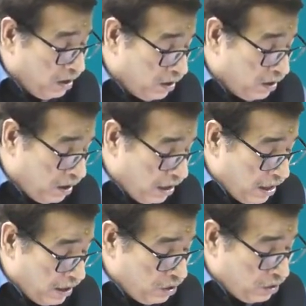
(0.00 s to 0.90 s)

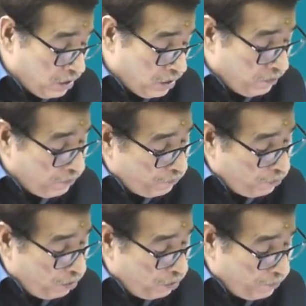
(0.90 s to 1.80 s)
Realization
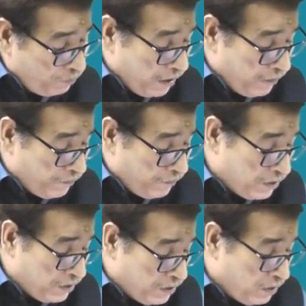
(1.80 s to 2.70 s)
from
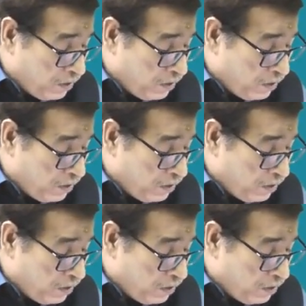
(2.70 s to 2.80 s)
debts,